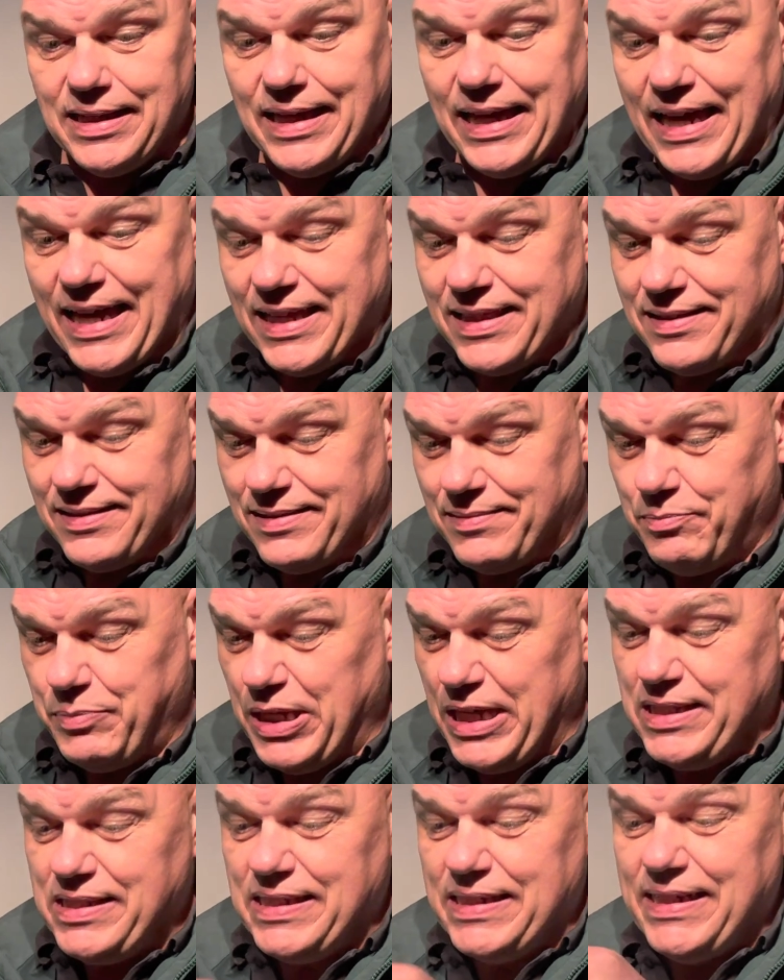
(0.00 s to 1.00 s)
and
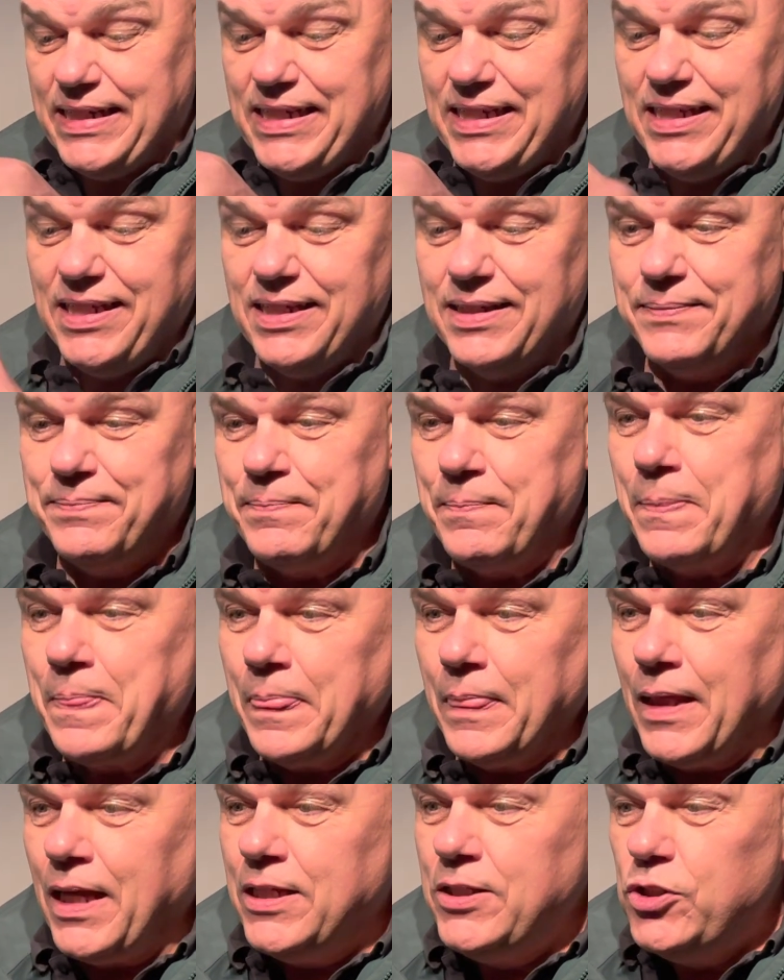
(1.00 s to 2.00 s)
basically
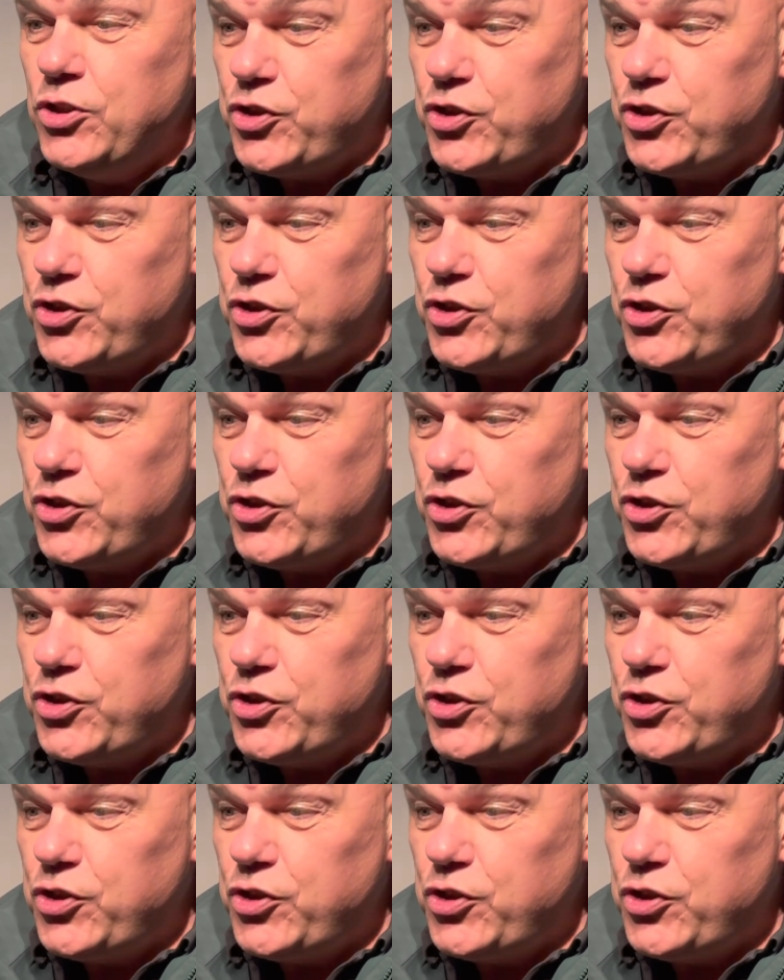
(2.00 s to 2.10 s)
you